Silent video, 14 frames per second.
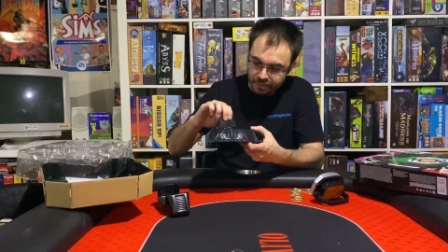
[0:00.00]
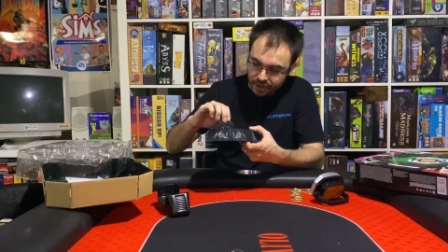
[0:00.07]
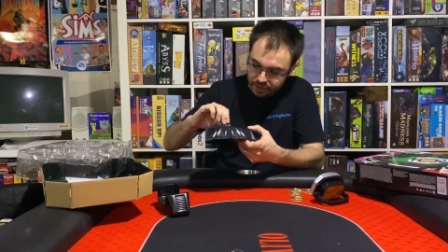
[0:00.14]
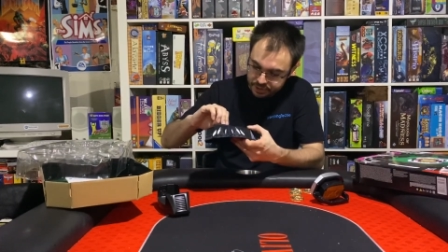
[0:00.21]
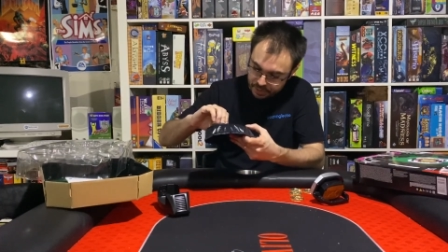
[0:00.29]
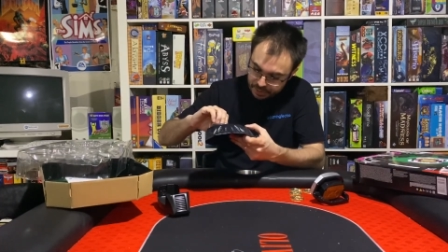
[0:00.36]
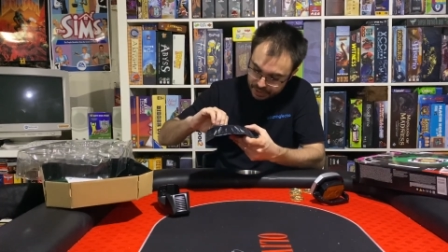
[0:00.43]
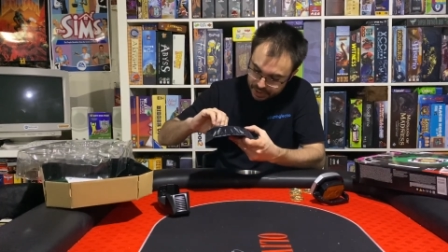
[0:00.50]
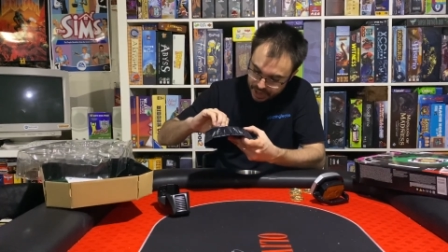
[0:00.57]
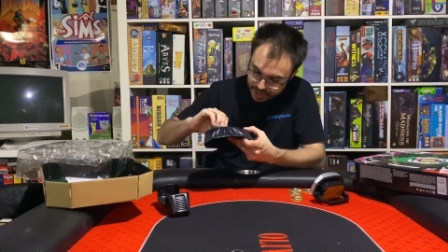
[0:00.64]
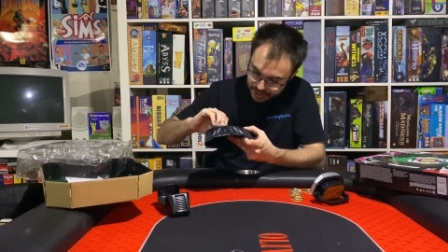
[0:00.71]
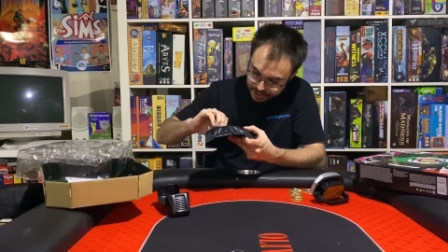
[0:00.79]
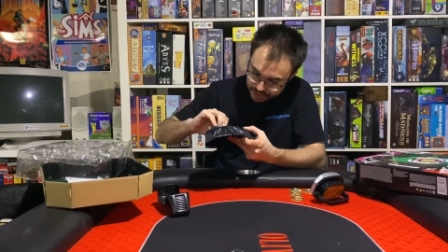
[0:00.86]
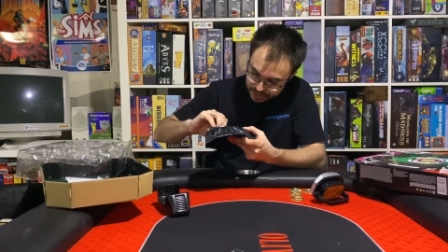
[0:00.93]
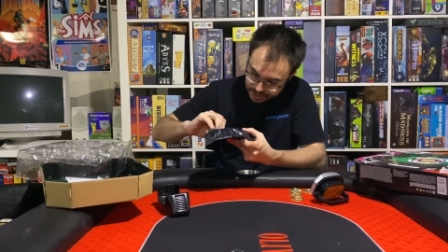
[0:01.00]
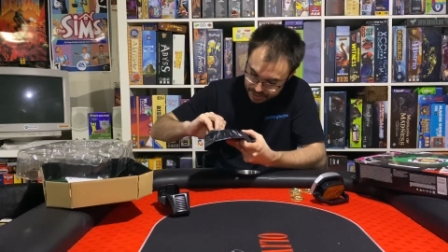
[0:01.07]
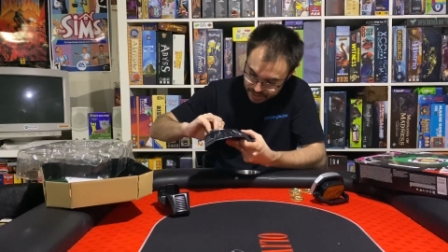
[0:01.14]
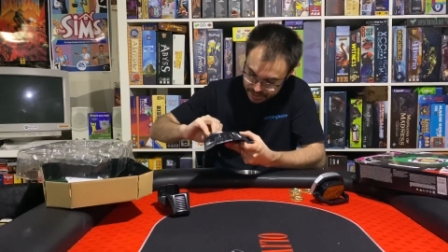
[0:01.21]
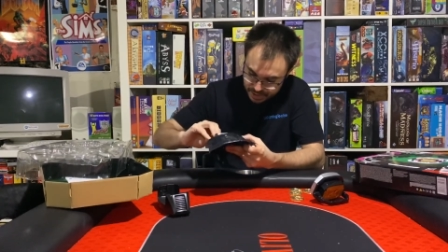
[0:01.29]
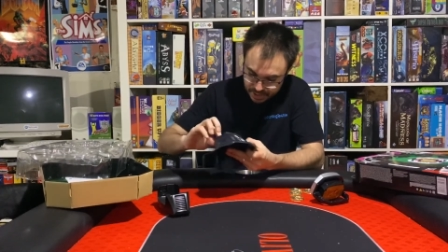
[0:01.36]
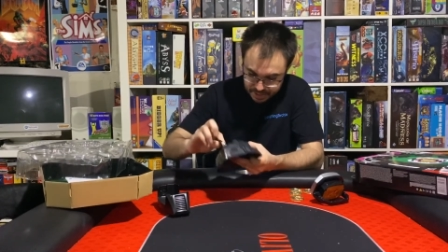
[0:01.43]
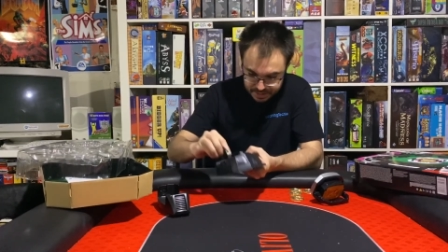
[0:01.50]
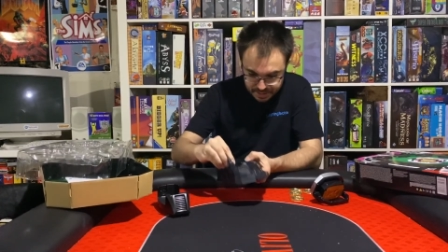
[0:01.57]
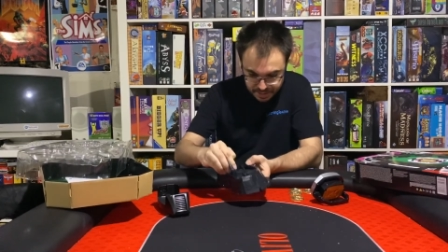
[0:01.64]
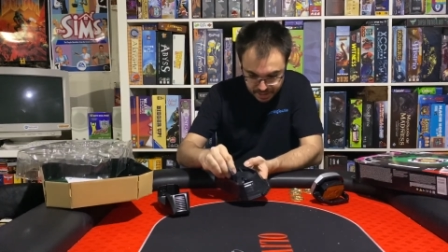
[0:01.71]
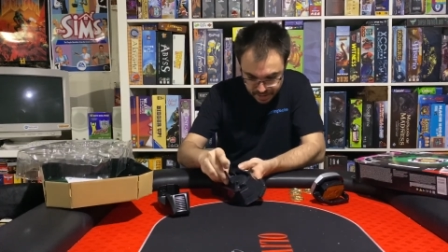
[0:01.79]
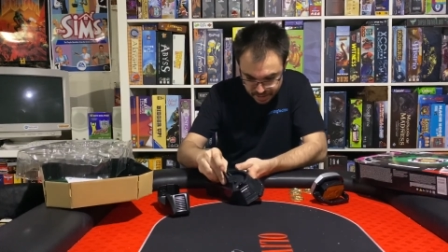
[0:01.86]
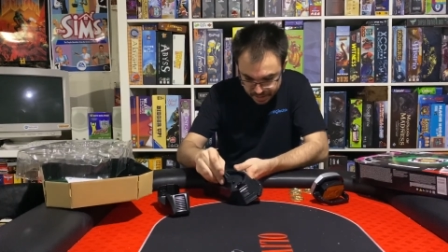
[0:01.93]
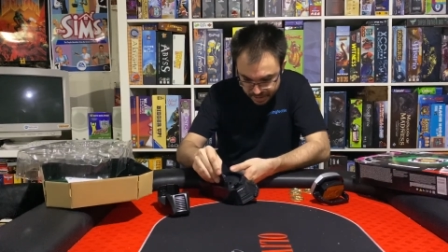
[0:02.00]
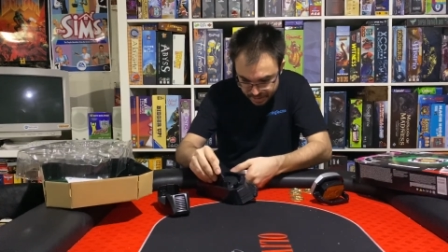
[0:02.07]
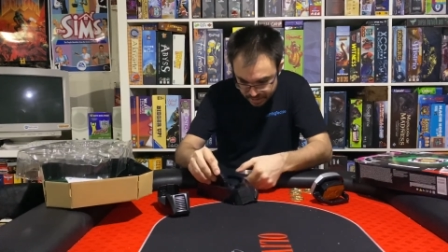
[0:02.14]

So it kind of just sticks onto here,